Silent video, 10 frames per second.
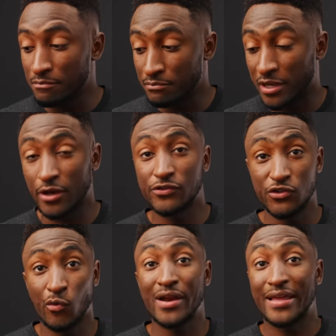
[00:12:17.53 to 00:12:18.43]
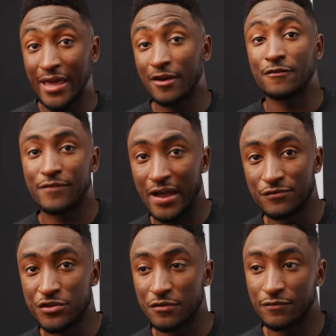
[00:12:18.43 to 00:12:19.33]
because you want to get a
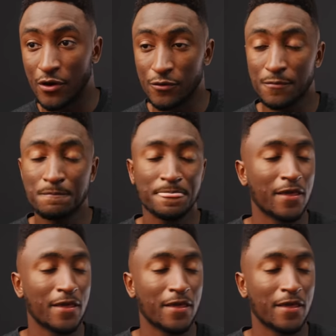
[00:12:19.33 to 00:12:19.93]
5G phone.